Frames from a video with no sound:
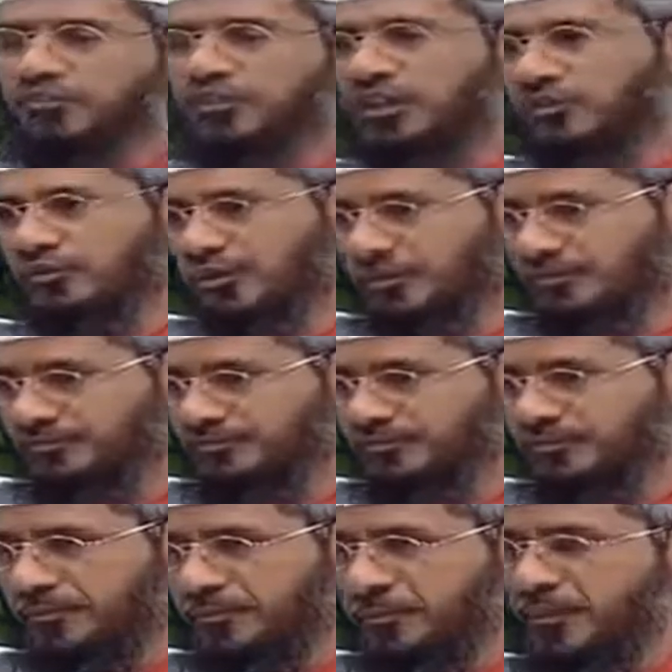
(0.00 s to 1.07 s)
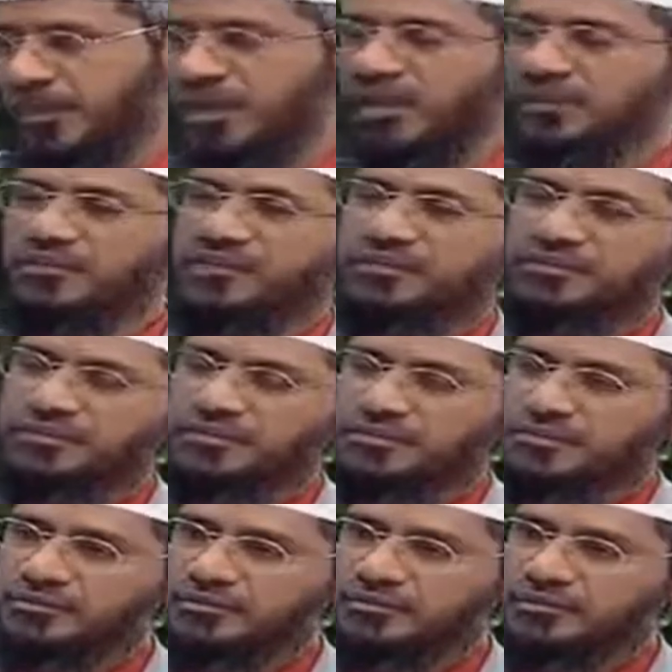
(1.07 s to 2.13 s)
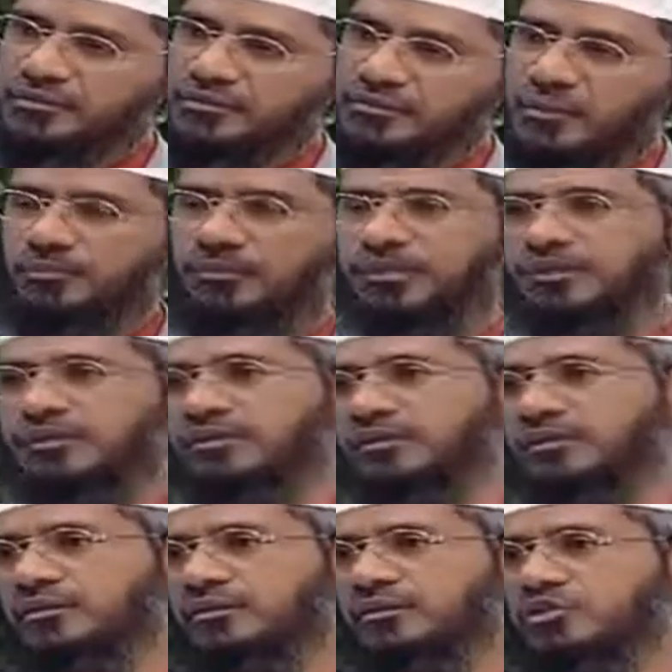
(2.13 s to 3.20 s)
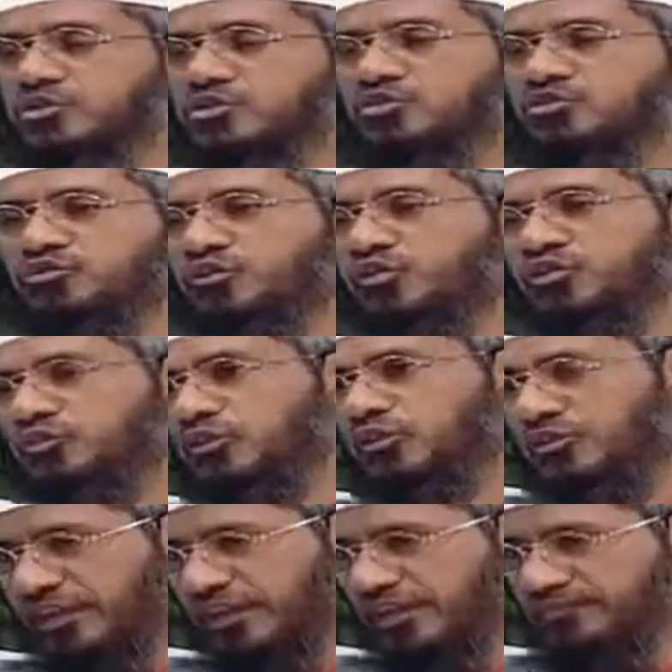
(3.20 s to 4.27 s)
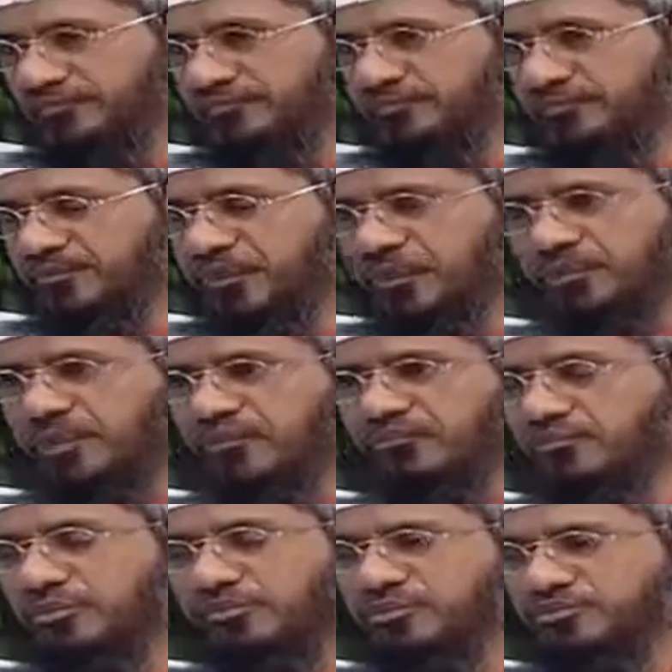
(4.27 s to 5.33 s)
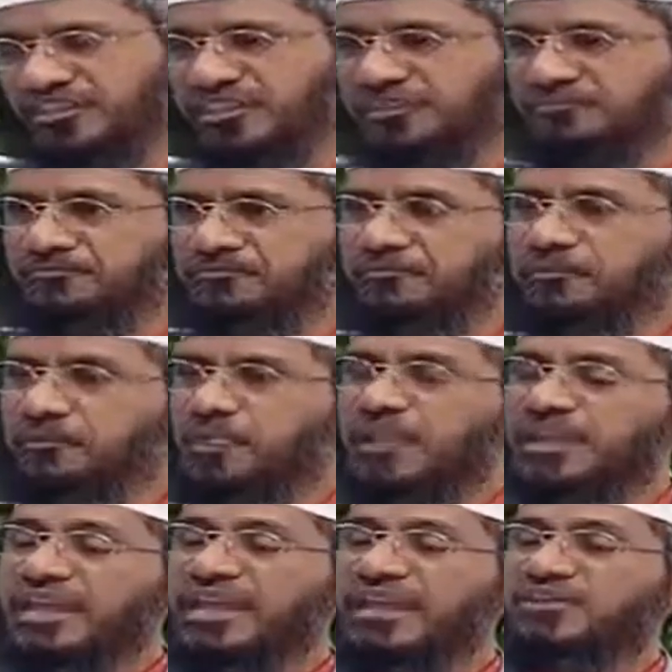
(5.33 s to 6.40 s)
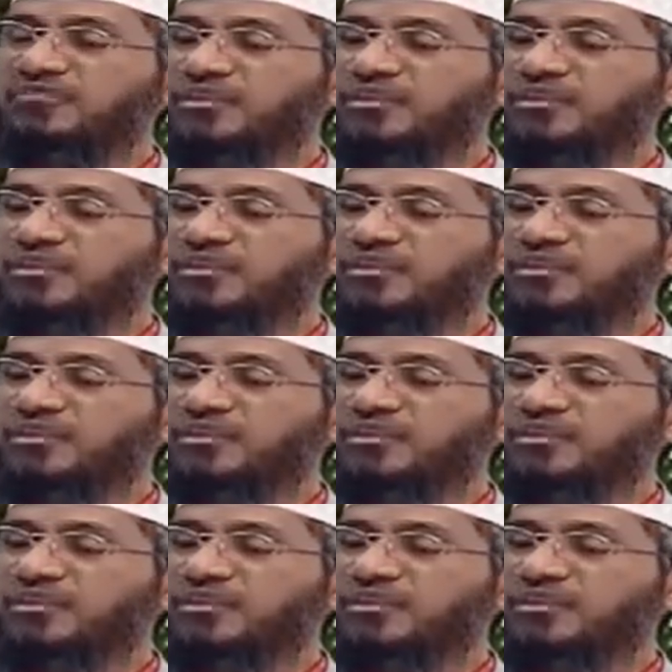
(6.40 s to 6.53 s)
book of Taraweeh, hadith number 2009, the beloved Prophet said that